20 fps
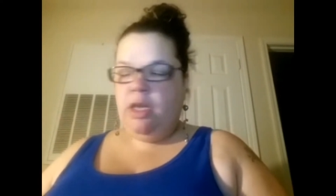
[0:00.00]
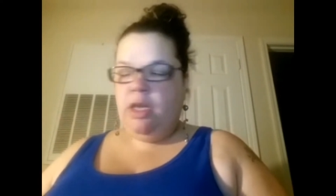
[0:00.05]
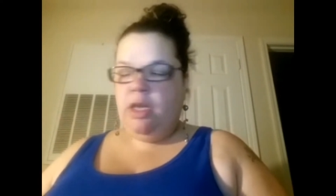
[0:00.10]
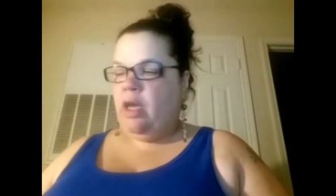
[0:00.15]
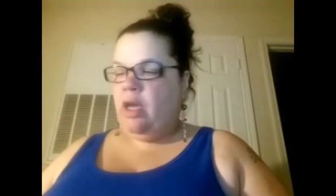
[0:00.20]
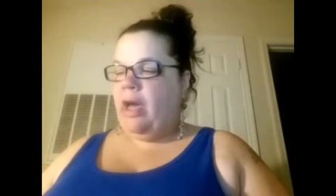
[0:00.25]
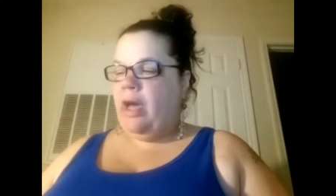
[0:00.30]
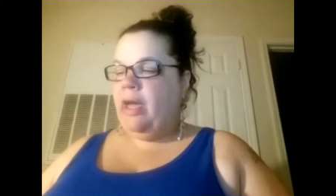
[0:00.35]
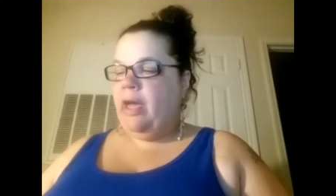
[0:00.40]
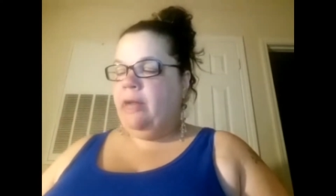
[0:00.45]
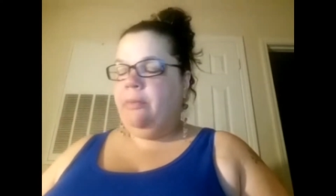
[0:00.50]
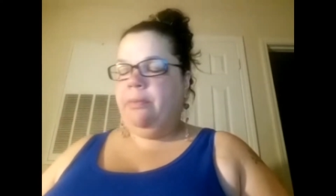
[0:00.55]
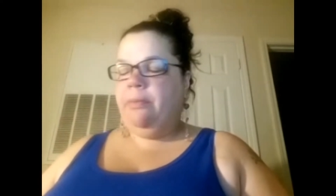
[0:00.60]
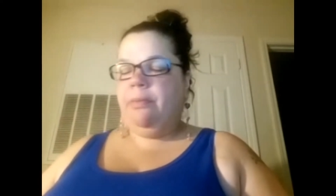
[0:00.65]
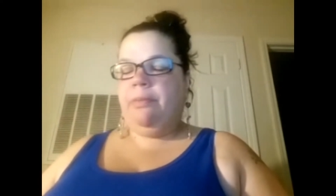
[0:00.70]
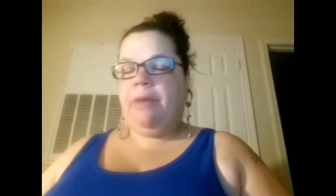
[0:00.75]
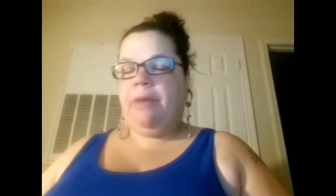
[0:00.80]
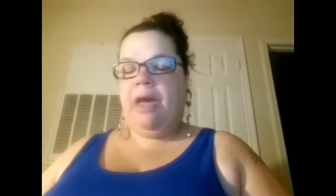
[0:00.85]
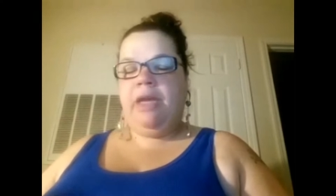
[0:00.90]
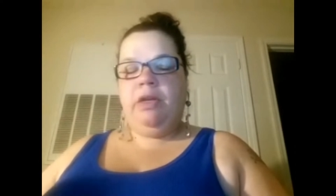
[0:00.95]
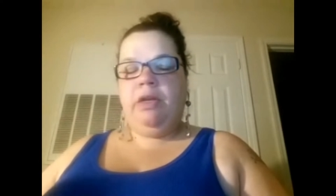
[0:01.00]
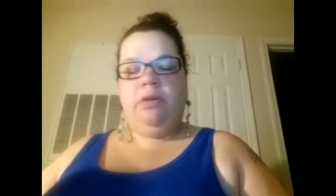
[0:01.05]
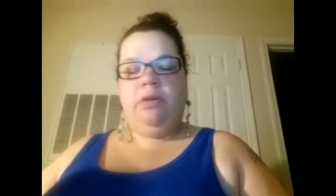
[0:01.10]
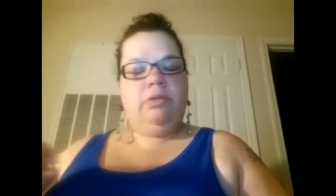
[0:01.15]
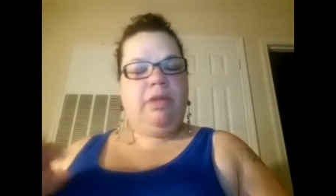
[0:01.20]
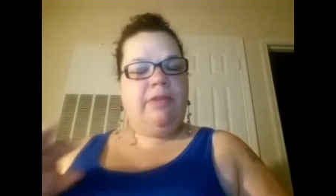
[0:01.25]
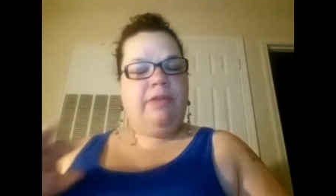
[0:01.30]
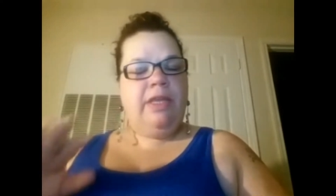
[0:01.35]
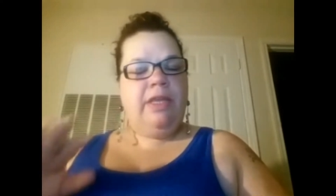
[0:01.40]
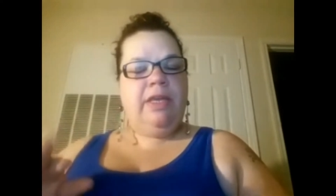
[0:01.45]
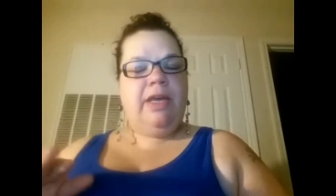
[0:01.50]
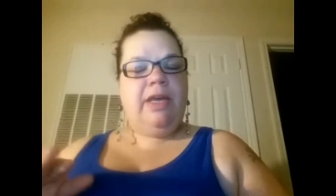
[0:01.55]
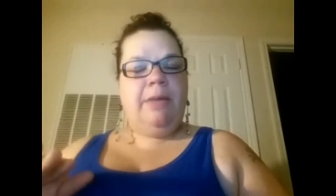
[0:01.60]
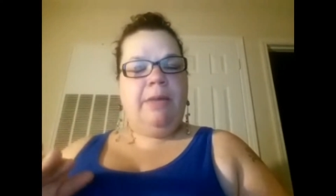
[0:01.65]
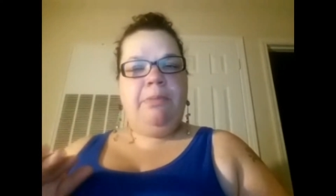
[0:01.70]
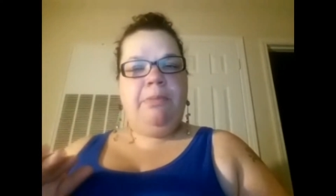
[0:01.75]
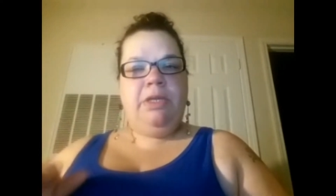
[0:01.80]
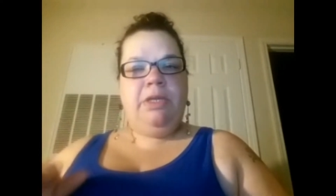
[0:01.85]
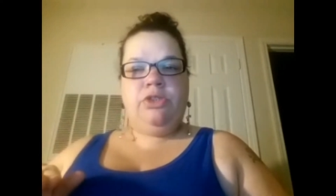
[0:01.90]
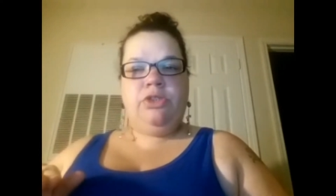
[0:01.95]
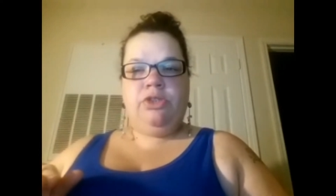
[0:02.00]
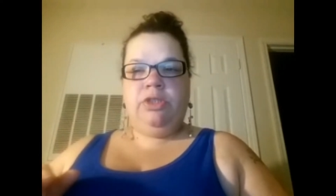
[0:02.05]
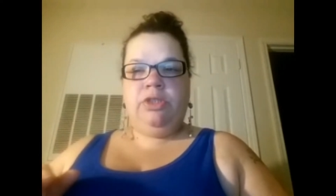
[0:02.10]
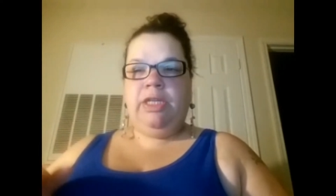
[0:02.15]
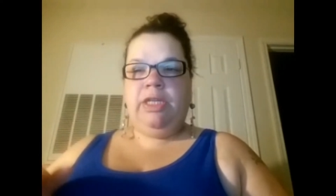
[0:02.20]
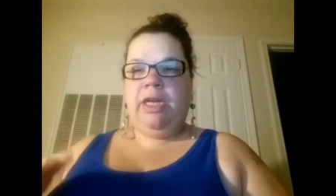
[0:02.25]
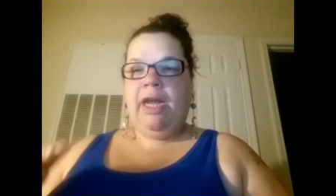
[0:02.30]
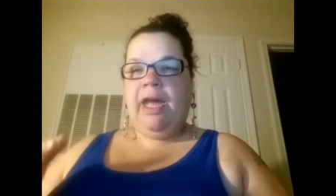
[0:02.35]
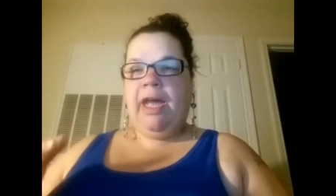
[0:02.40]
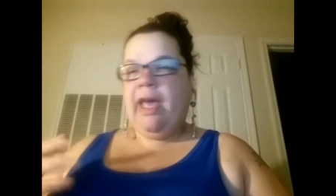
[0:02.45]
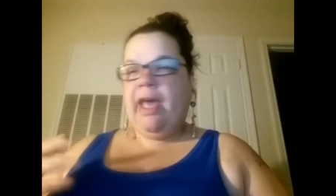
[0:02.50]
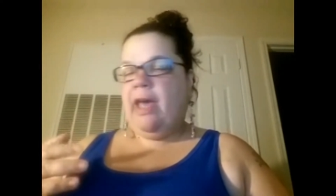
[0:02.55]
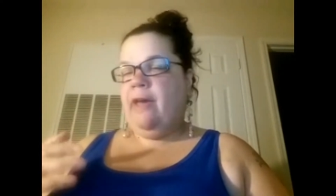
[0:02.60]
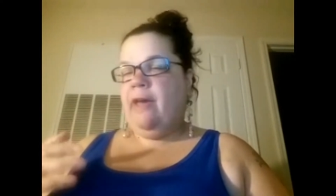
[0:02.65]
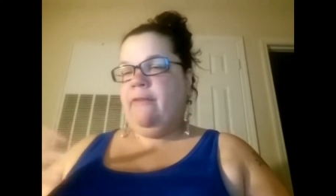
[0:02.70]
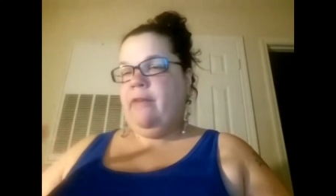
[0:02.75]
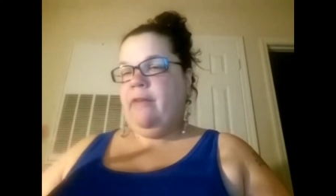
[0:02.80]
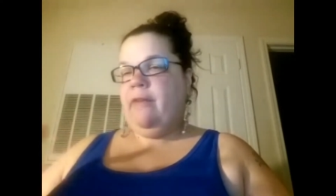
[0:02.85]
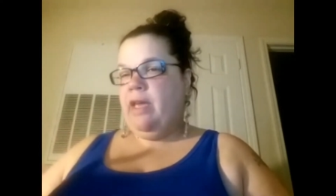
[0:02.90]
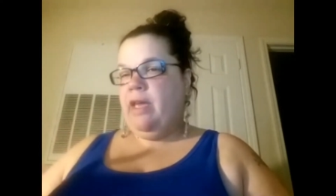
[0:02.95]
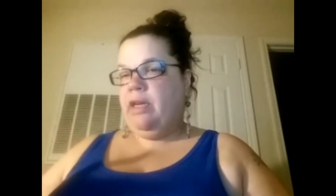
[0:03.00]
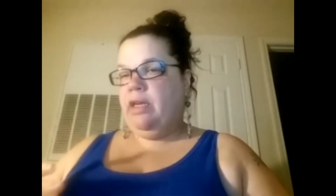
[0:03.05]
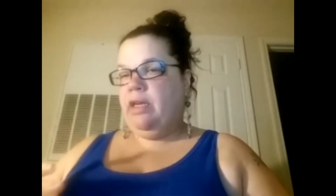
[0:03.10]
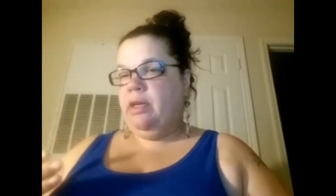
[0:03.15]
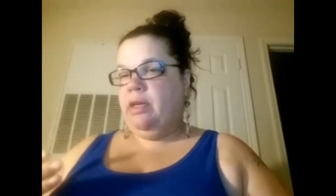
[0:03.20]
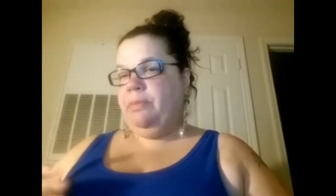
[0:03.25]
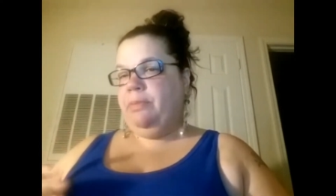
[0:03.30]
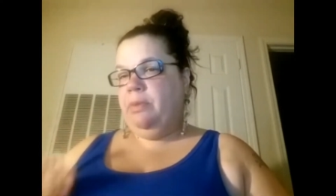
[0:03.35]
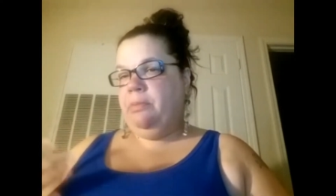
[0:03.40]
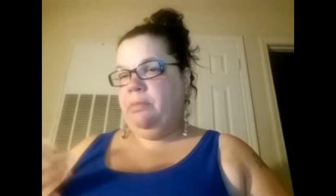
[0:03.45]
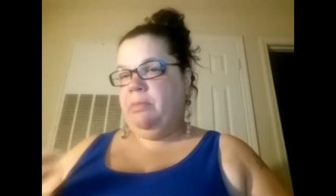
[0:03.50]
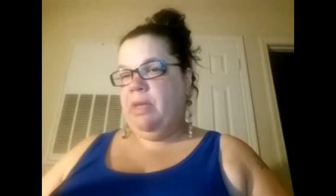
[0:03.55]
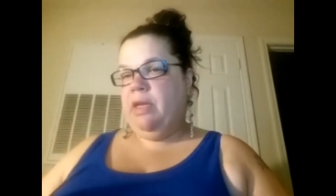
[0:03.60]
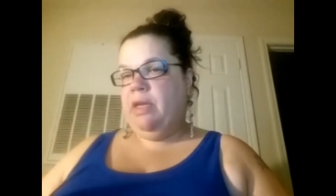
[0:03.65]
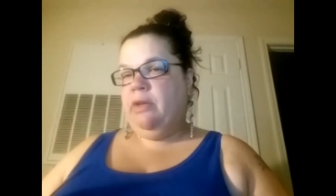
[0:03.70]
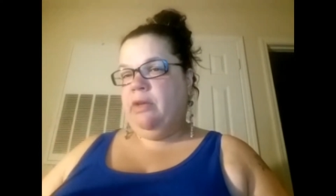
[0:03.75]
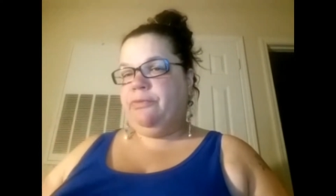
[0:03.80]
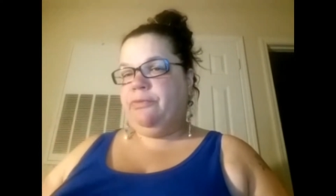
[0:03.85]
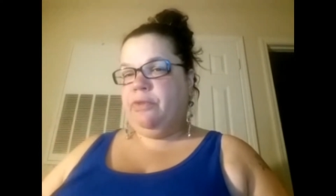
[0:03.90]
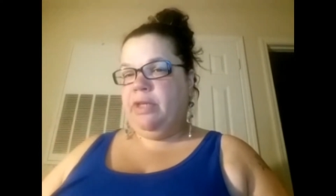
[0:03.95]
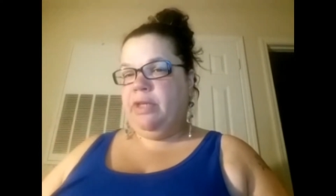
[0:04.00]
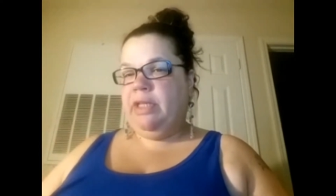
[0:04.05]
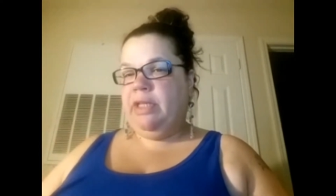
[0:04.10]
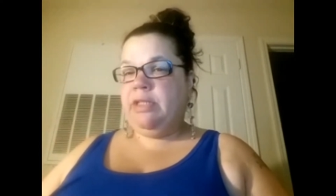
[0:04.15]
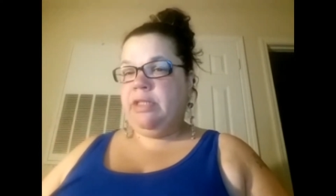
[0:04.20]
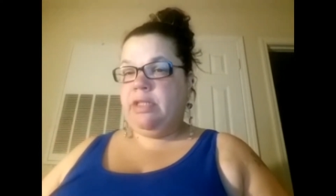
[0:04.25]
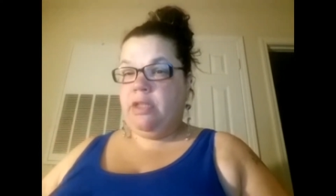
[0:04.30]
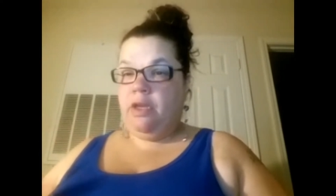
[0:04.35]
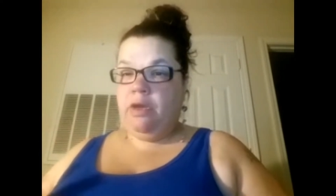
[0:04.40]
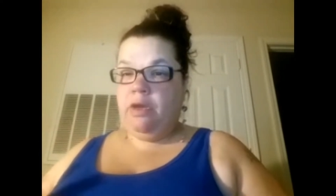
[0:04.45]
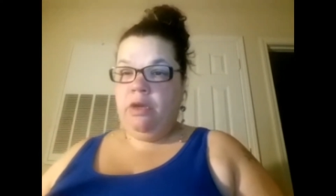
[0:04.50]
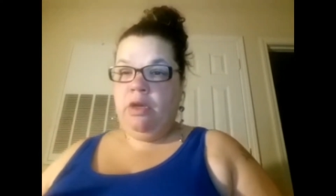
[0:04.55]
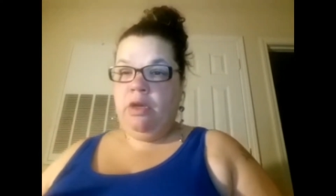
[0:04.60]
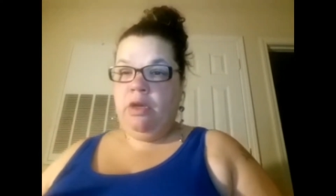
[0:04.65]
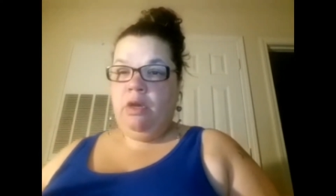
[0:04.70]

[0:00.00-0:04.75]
I think I mentioned that I have had a couple of male friends that